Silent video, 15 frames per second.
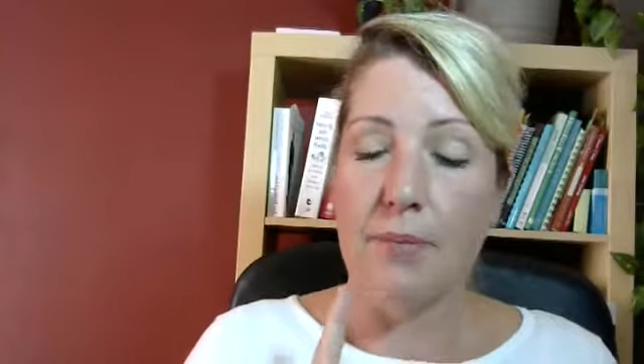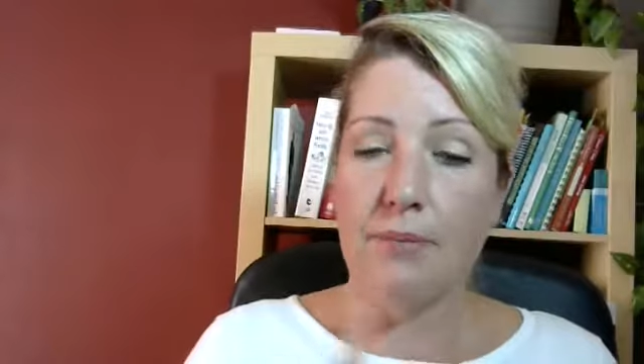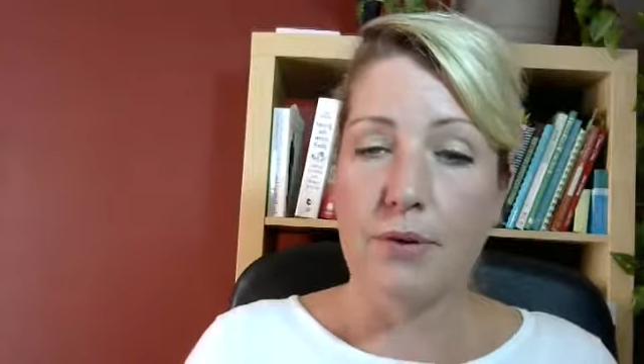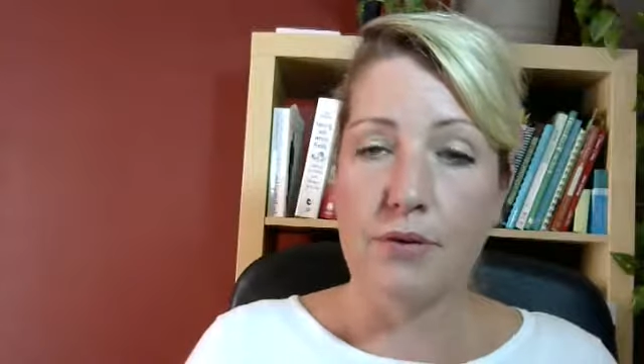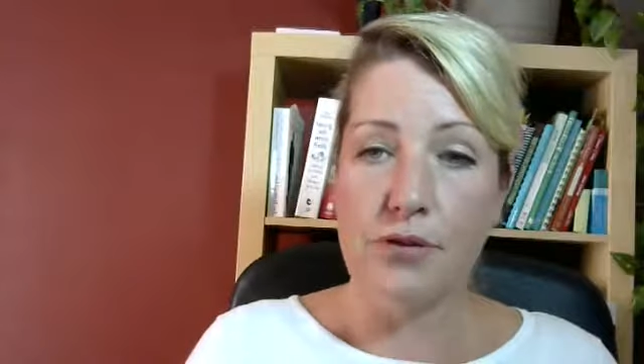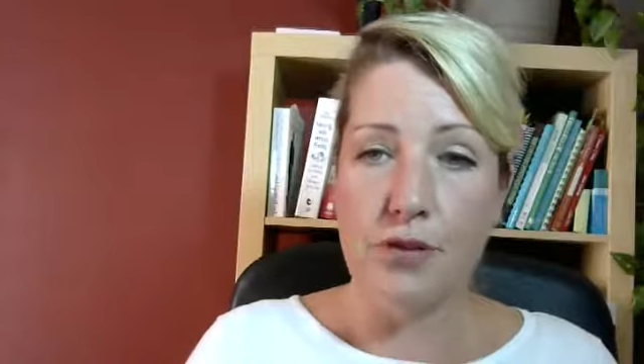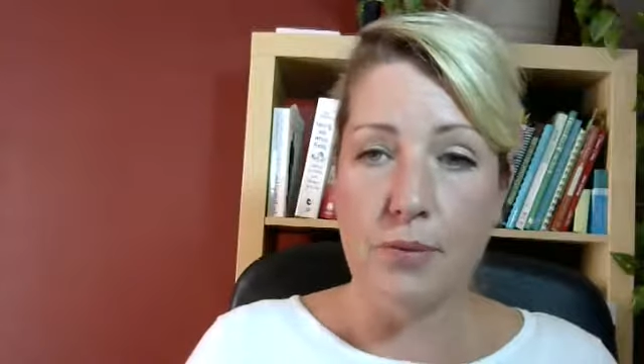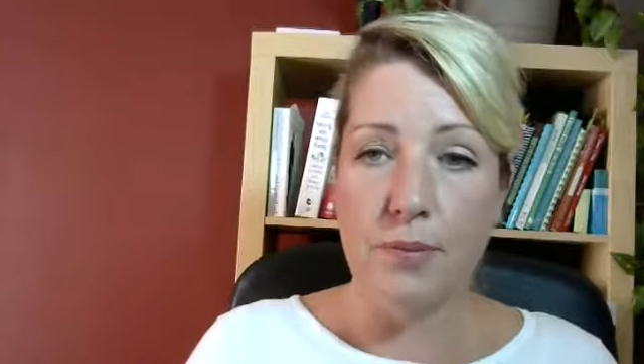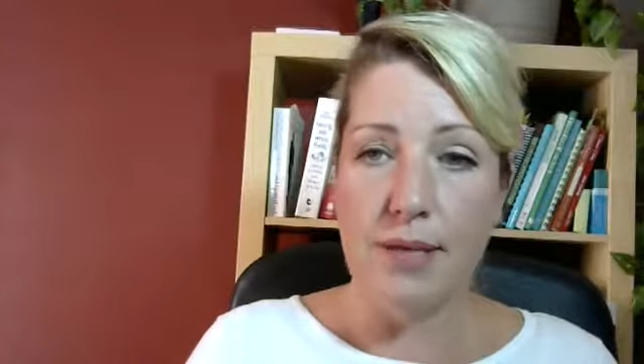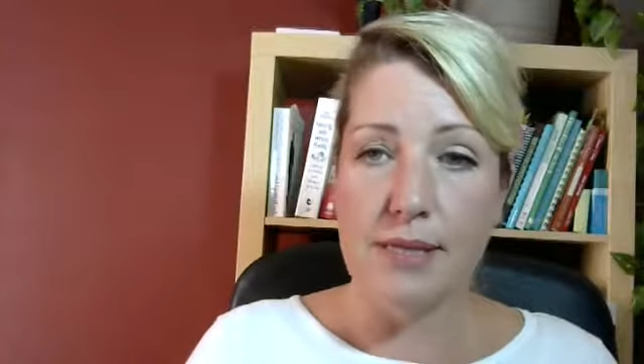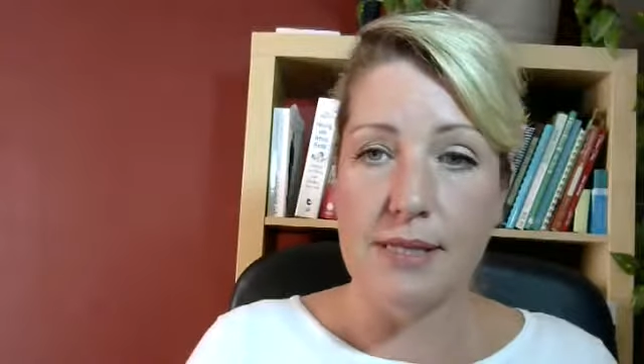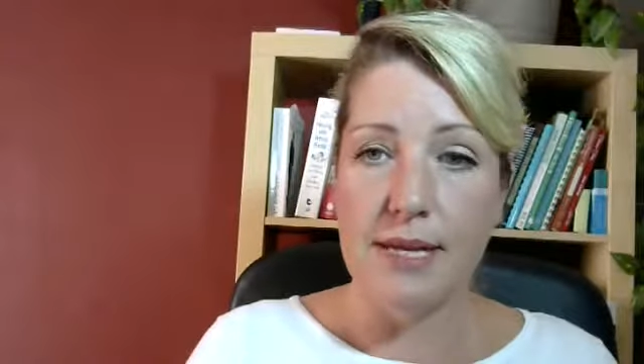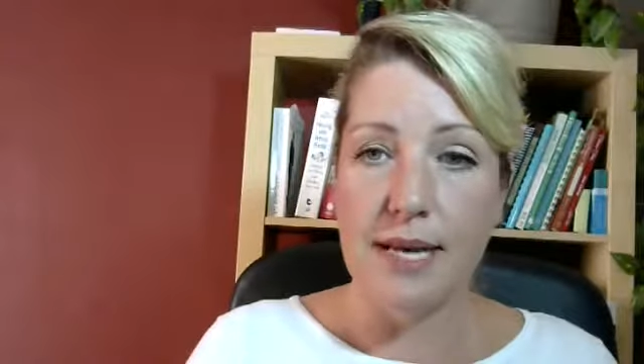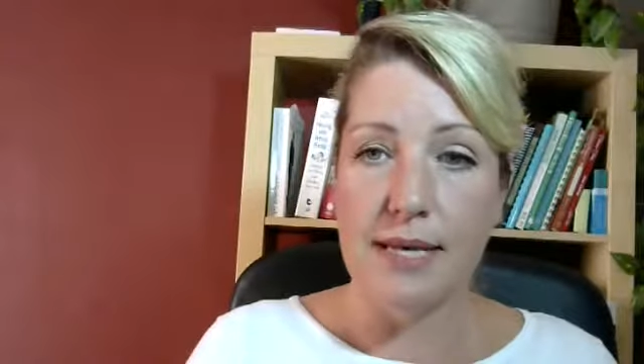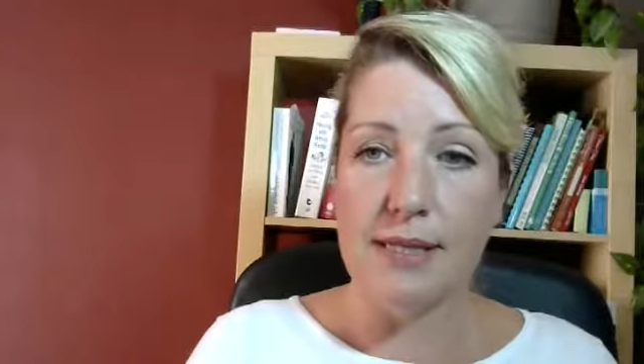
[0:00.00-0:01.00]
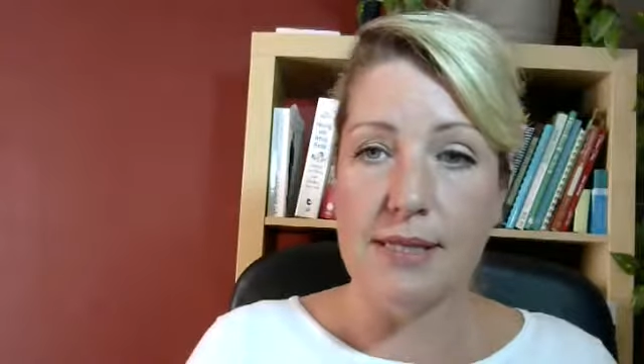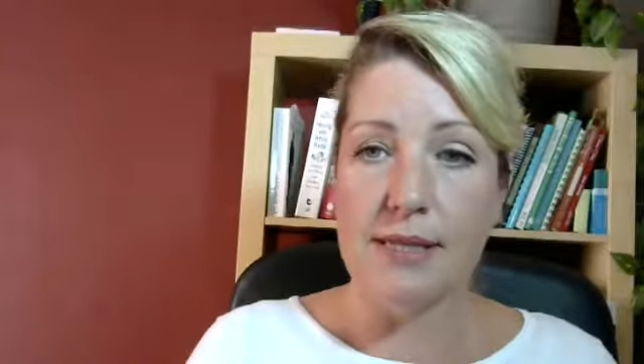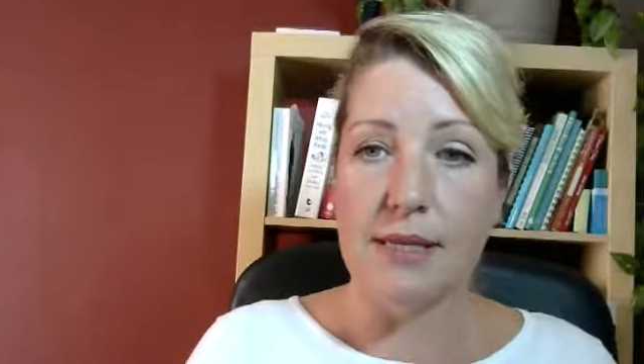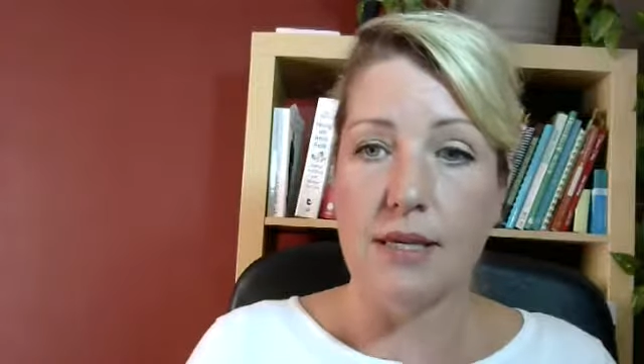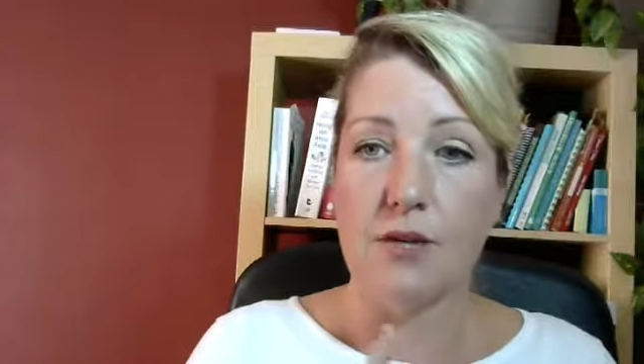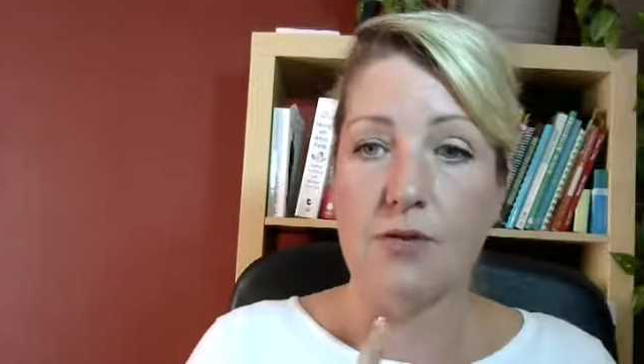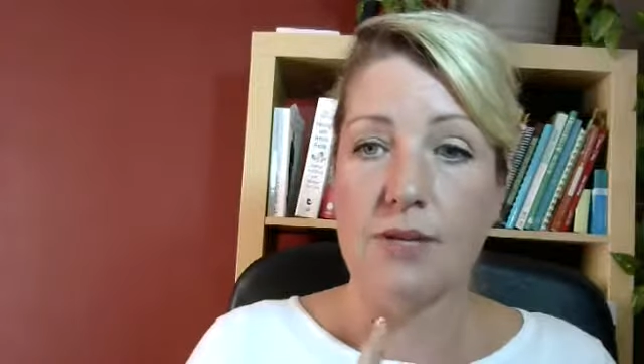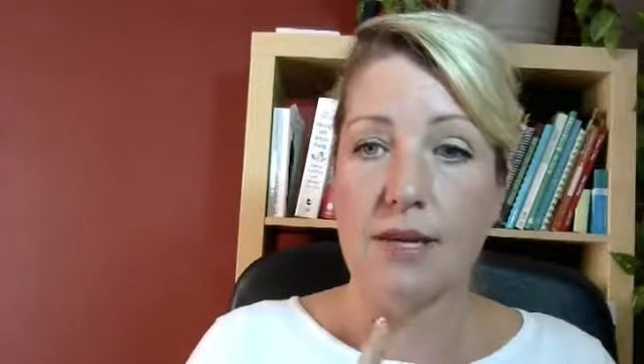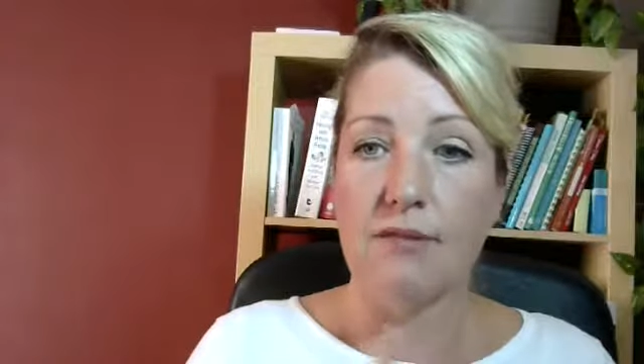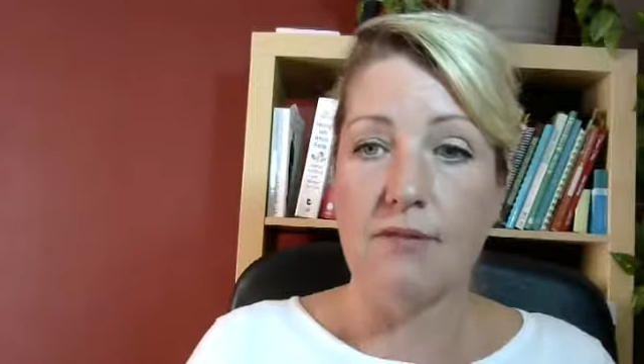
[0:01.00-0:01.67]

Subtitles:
Boost Your Business using